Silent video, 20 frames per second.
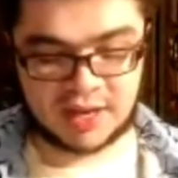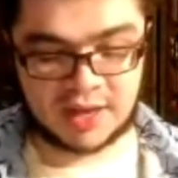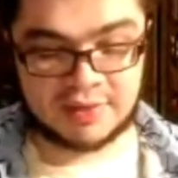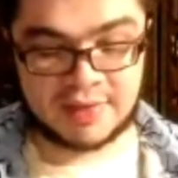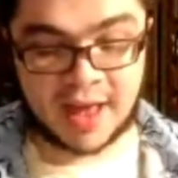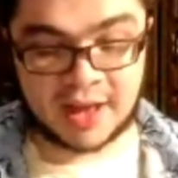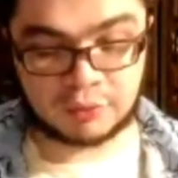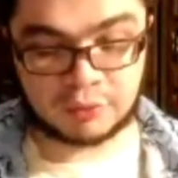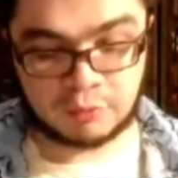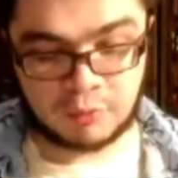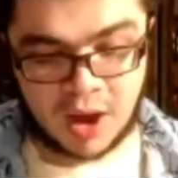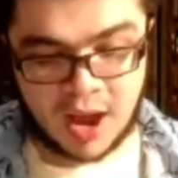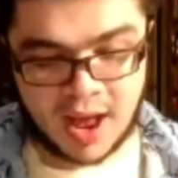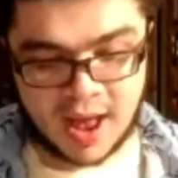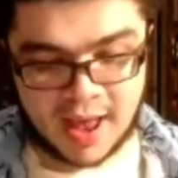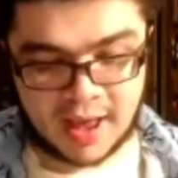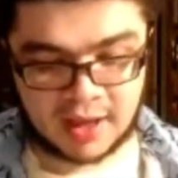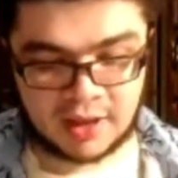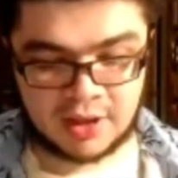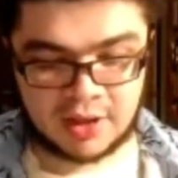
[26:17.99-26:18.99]
And that's
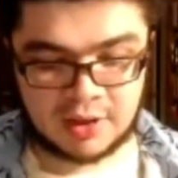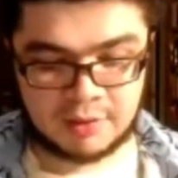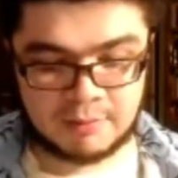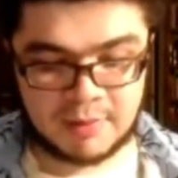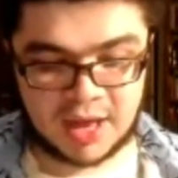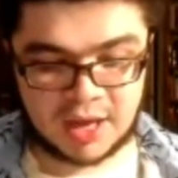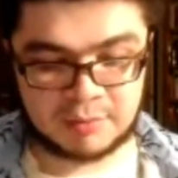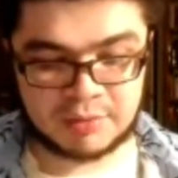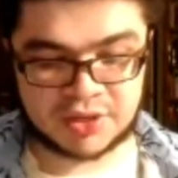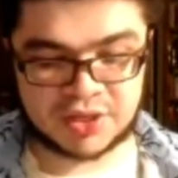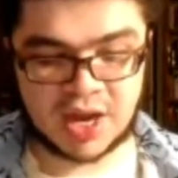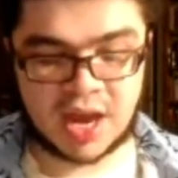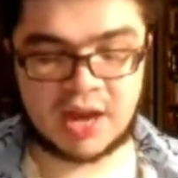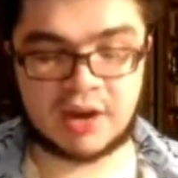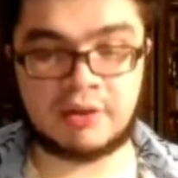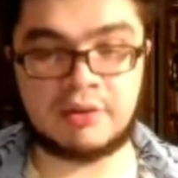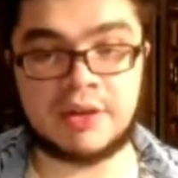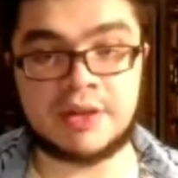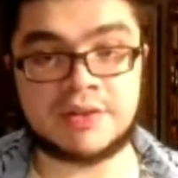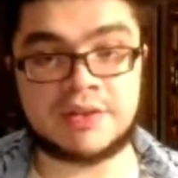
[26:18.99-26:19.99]
why Manny
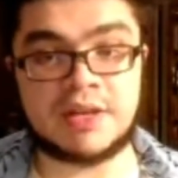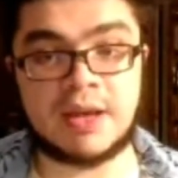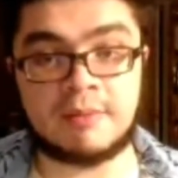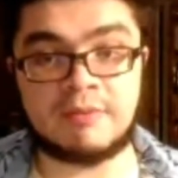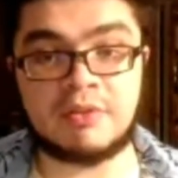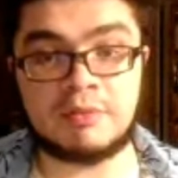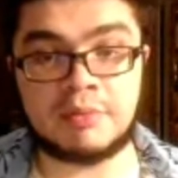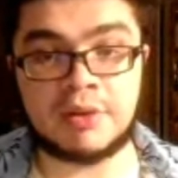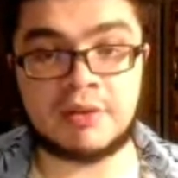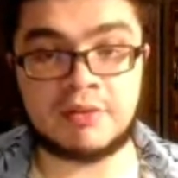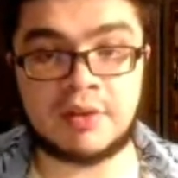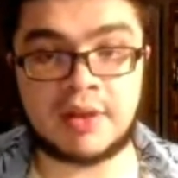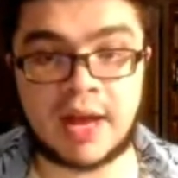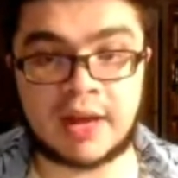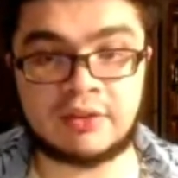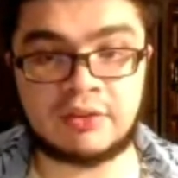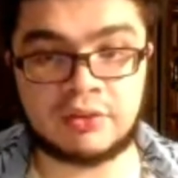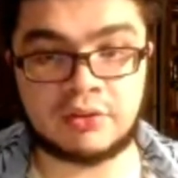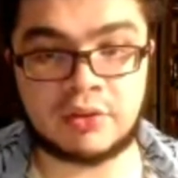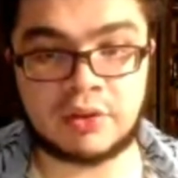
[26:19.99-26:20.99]
Machado is the MVP of the
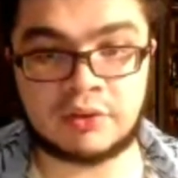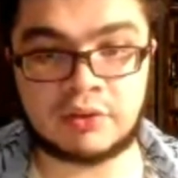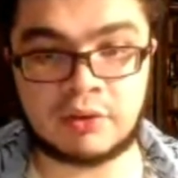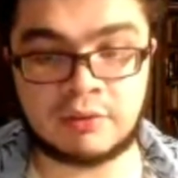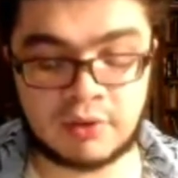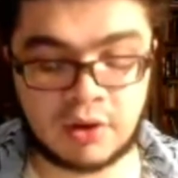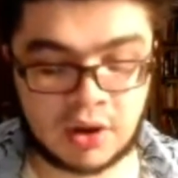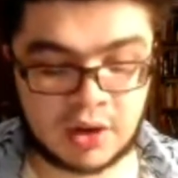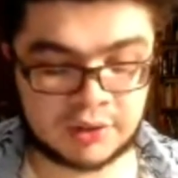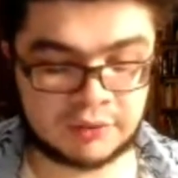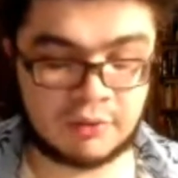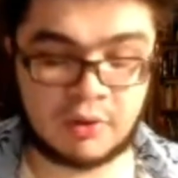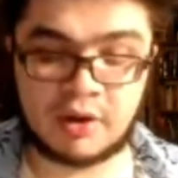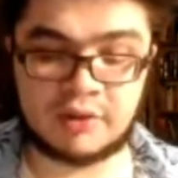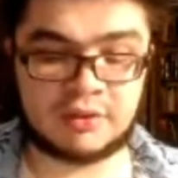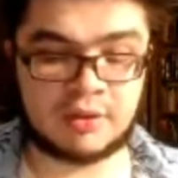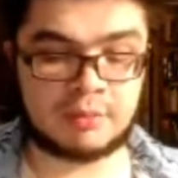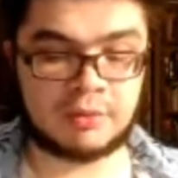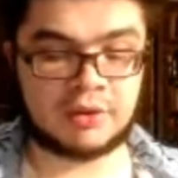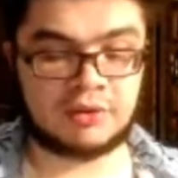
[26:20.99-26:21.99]
National League so far as
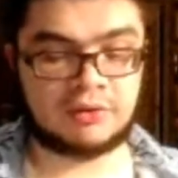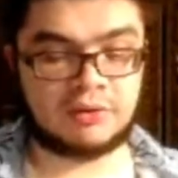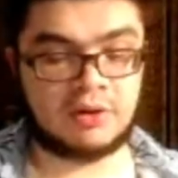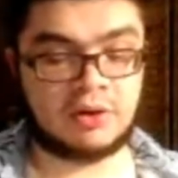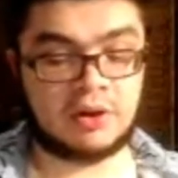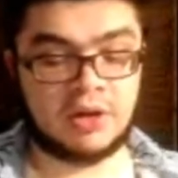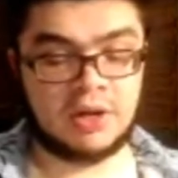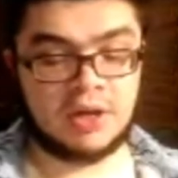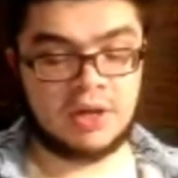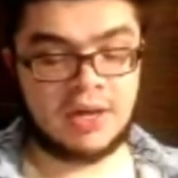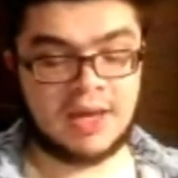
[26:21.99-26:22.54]
I'm concerned.